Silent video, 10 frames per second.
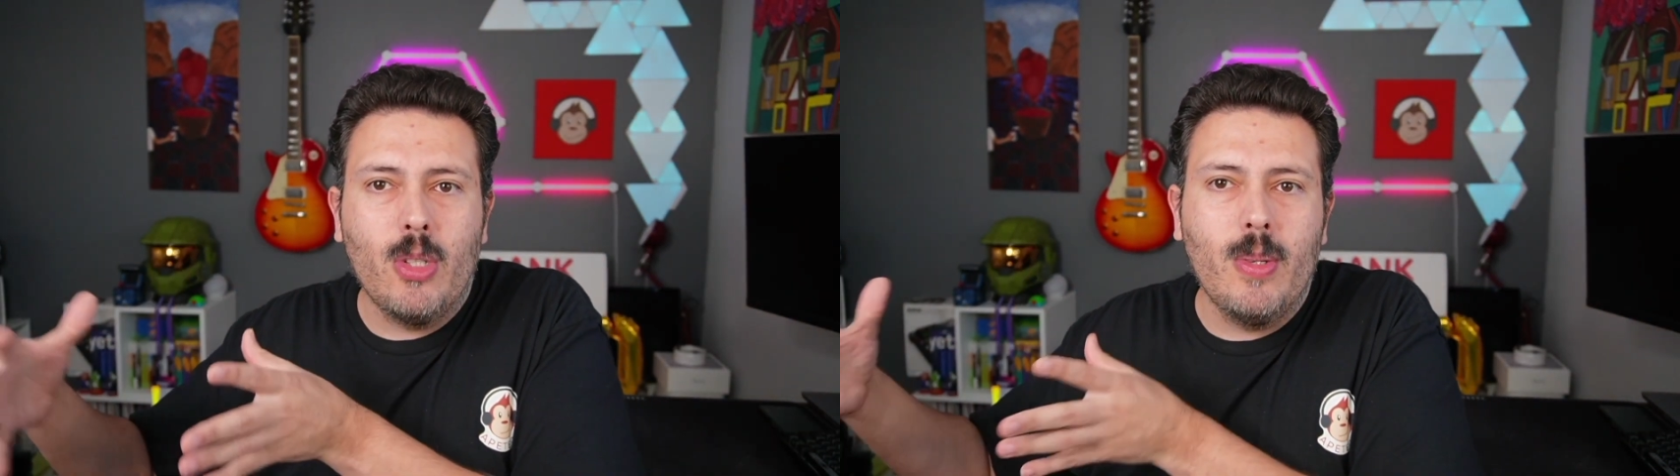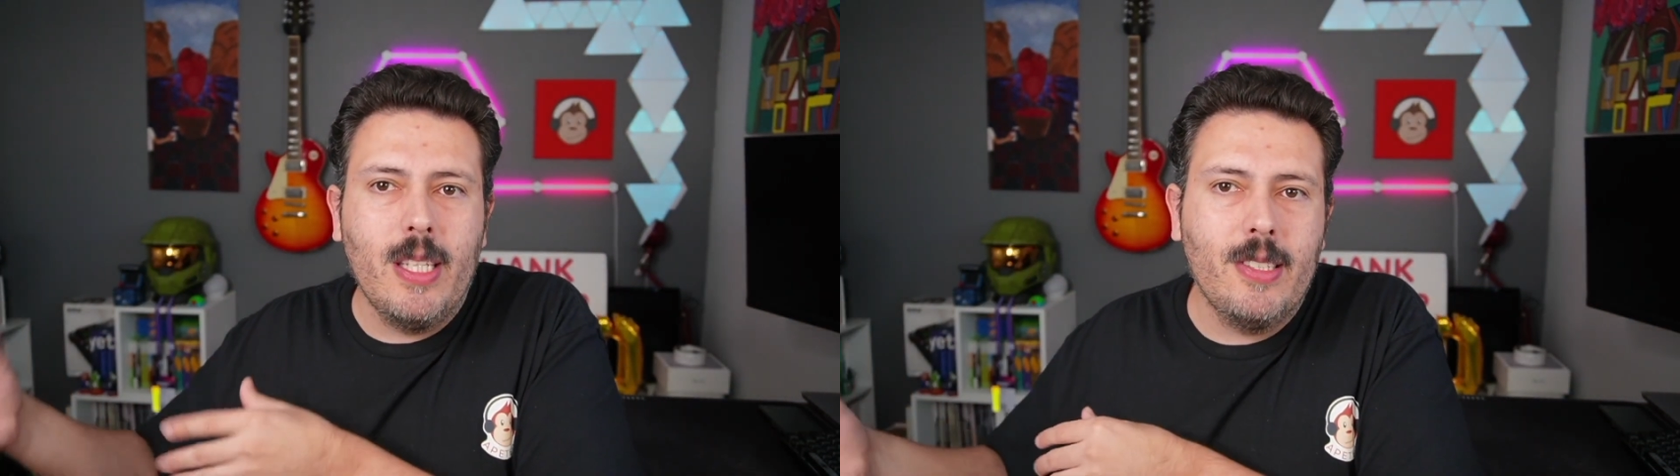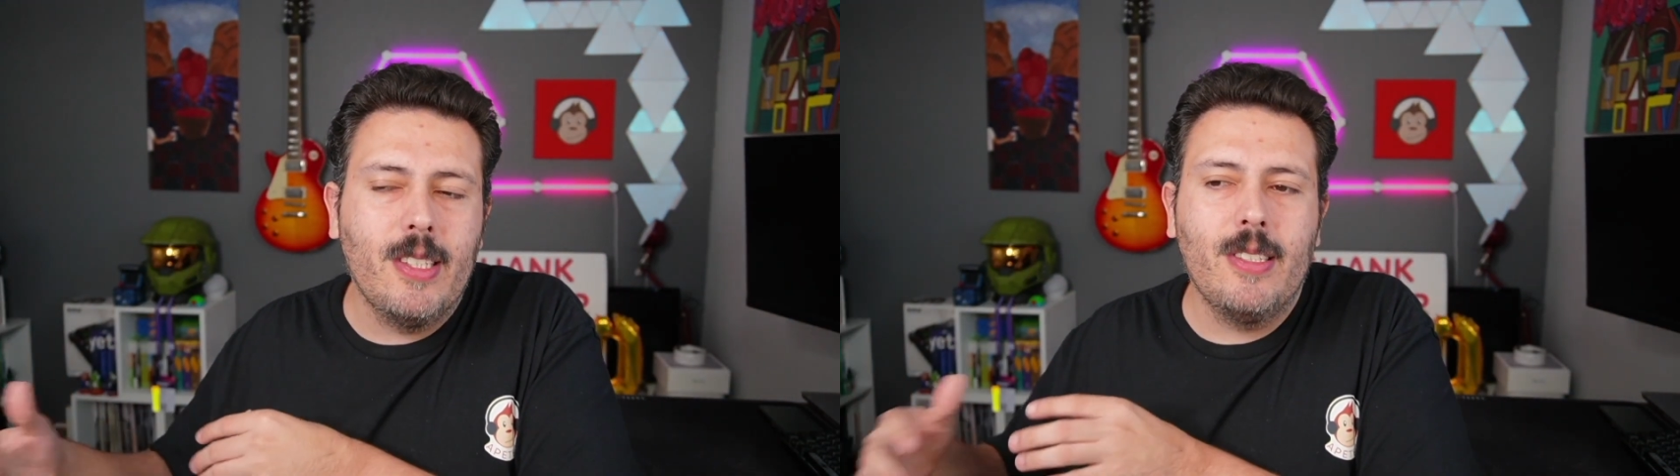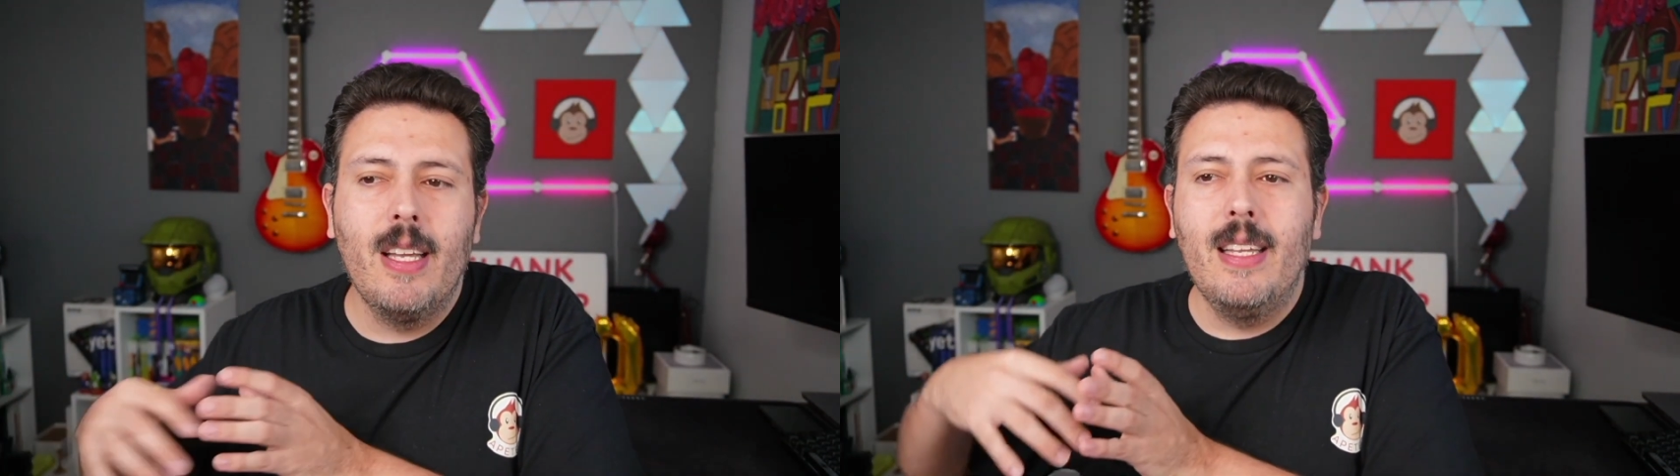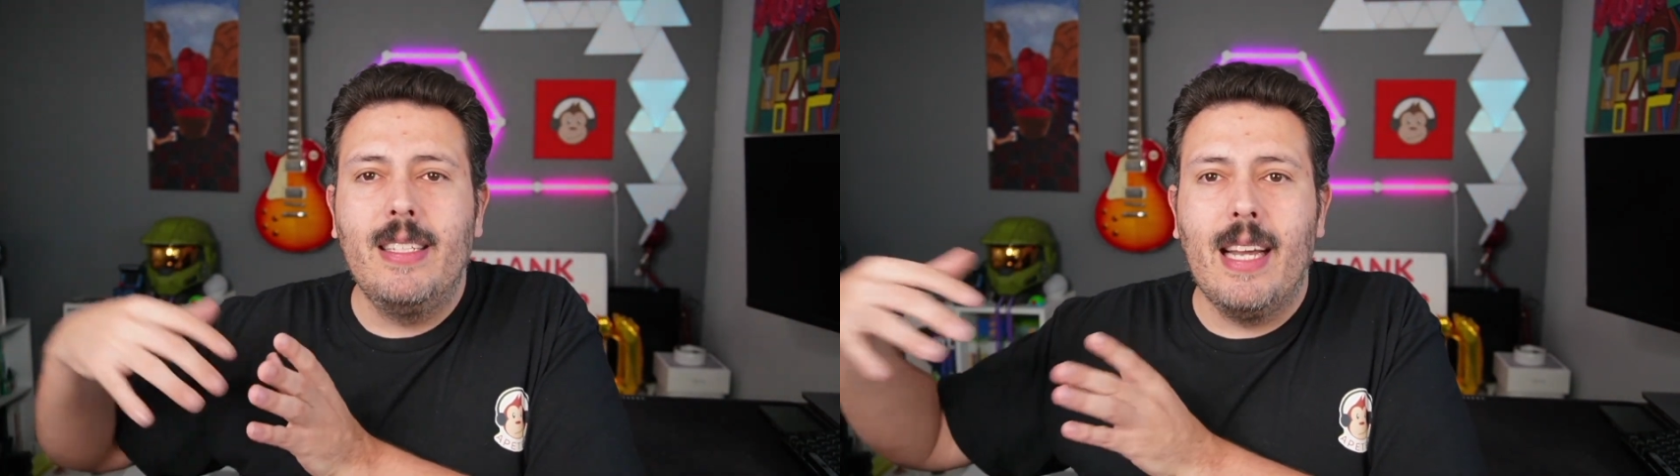releases
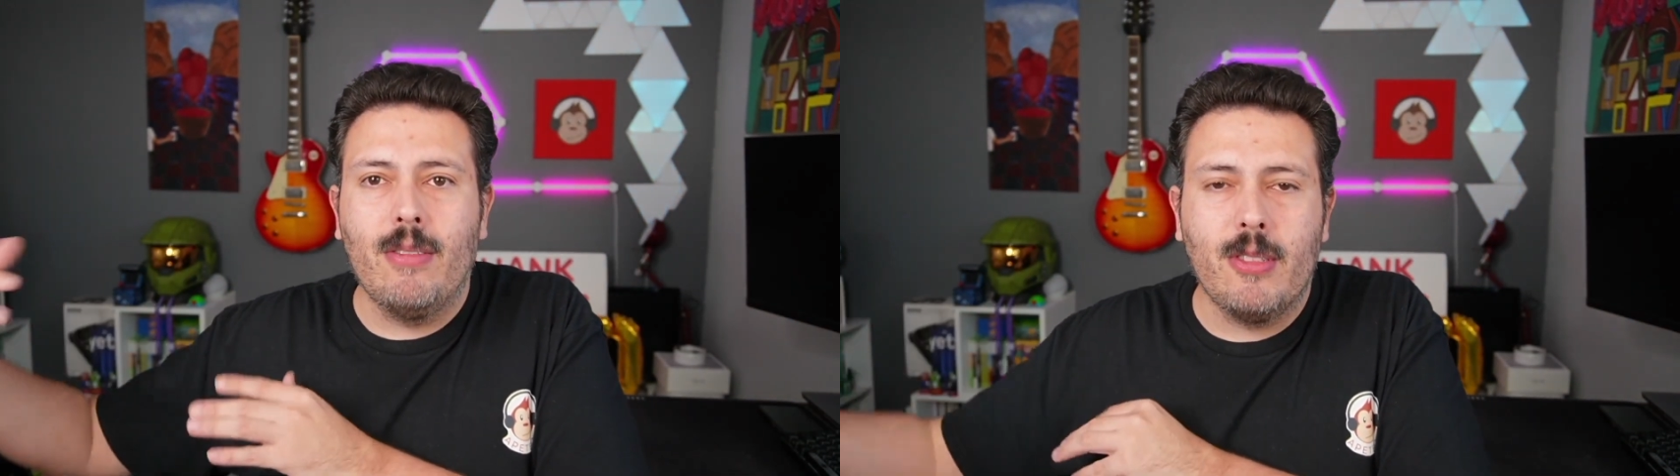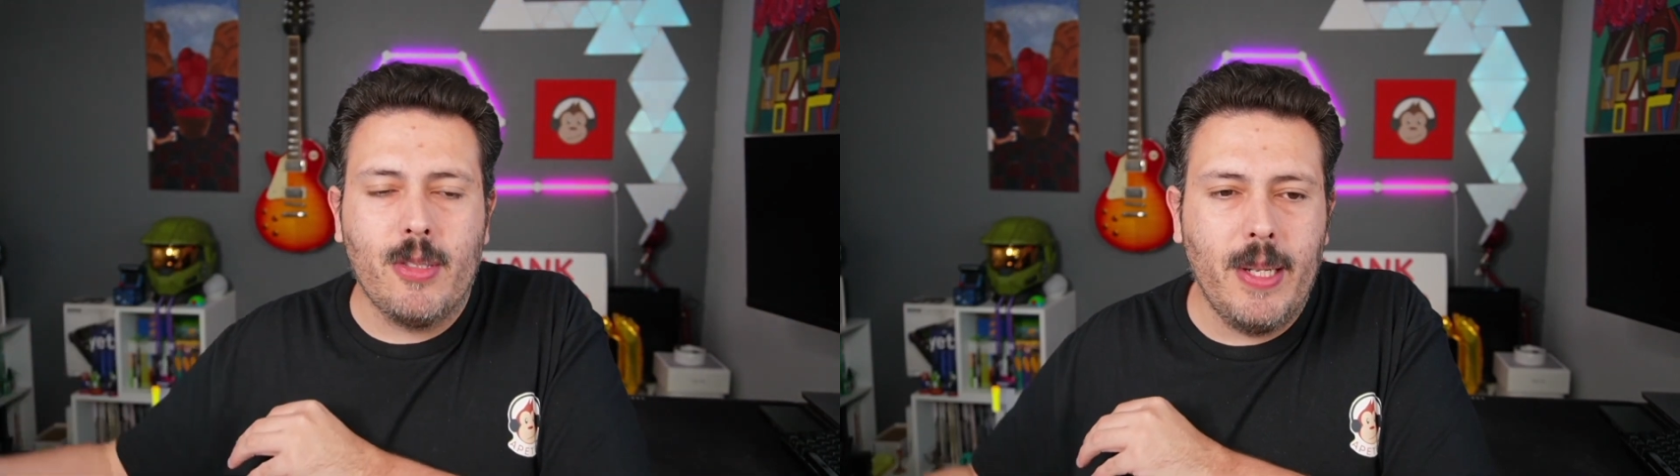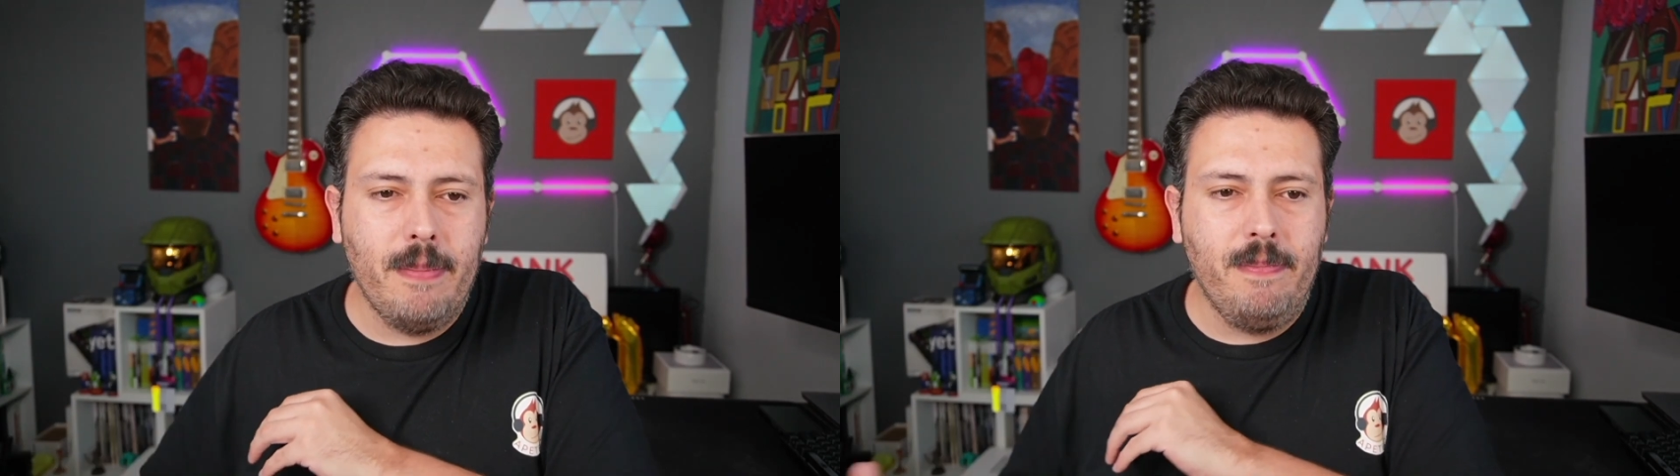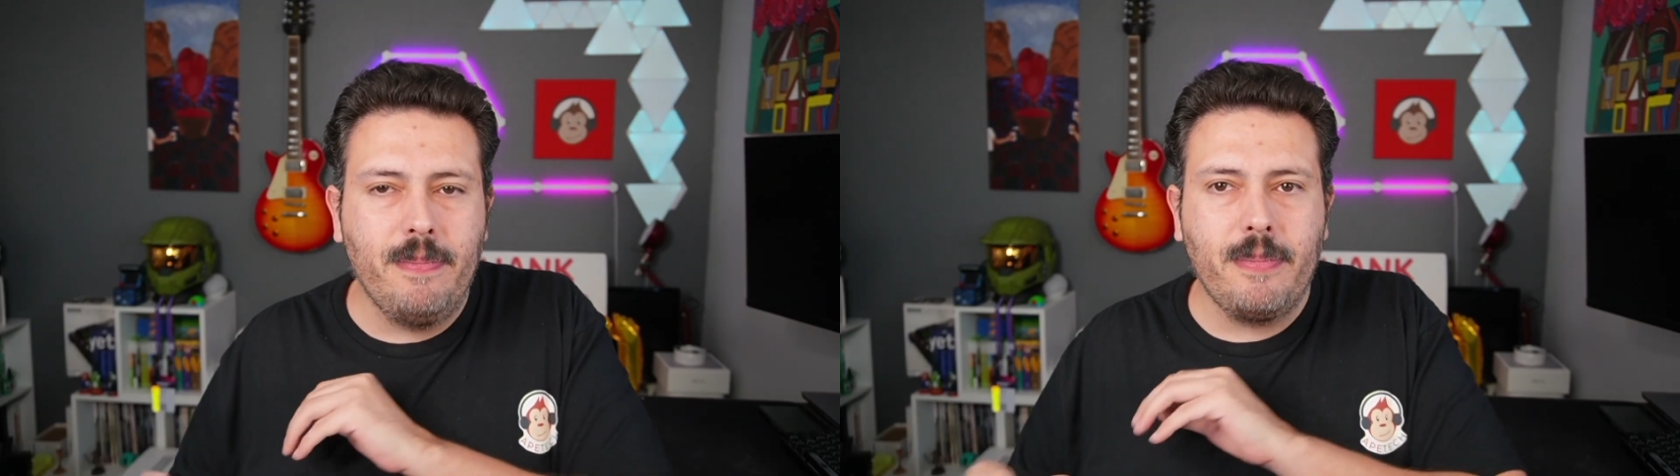downstream.